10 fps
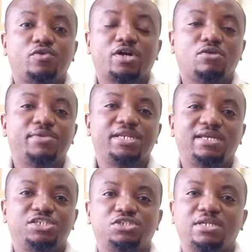
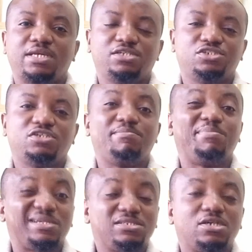recommendation engine
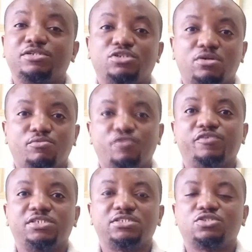built on
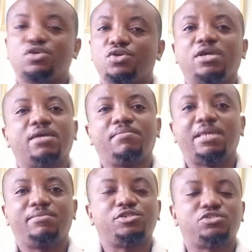movies. So you can be
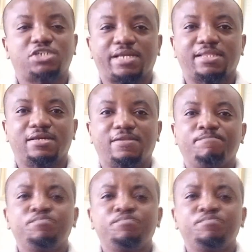able to check that.